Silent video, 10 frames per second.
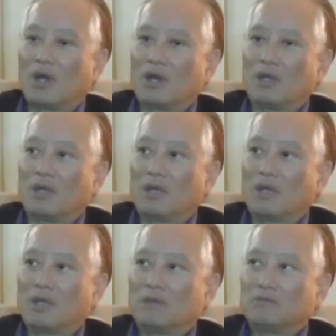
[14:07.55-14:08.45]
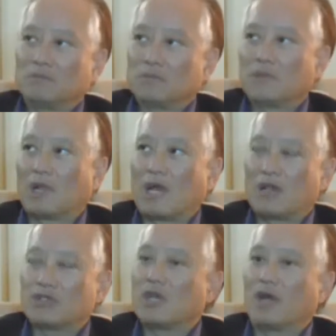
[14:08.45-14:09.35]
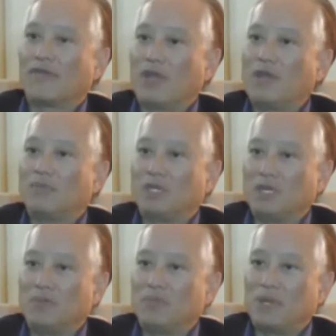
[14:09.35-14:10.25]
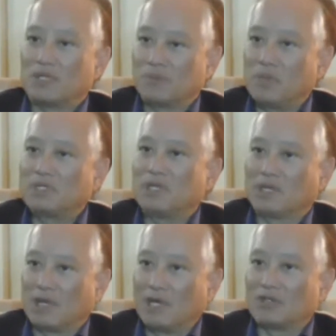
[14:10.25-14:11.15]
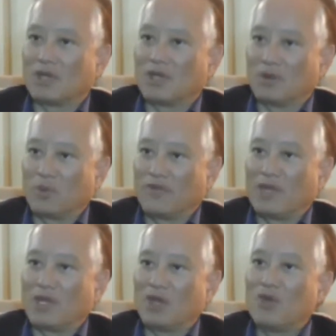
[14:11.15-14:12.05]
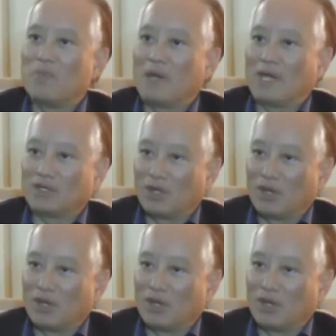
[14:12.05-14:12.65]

on glass half empty, pessimistic days, I think we've had no impact.